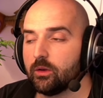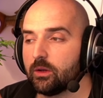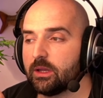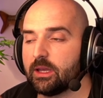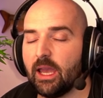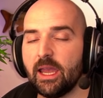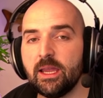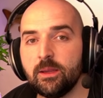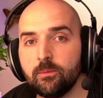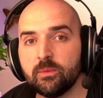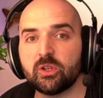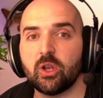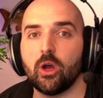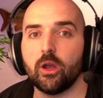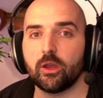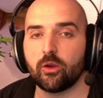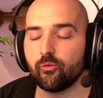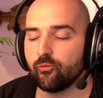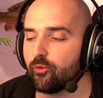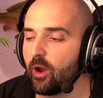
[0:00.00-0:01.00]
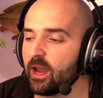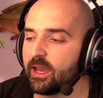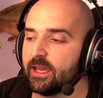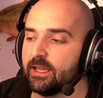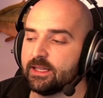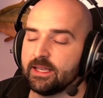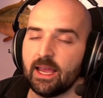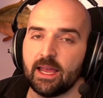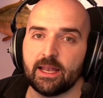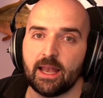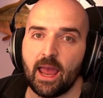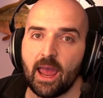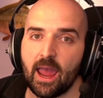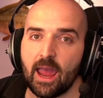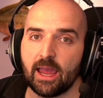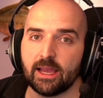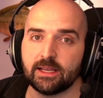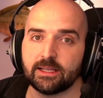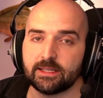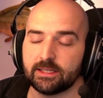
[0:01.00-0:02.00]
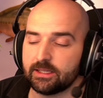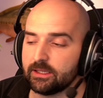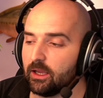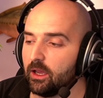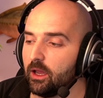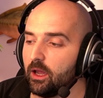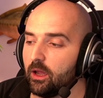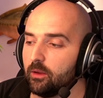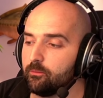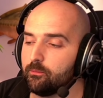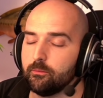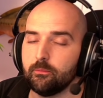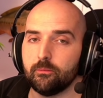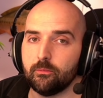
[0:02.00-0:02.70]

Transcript: Games like Racket NX,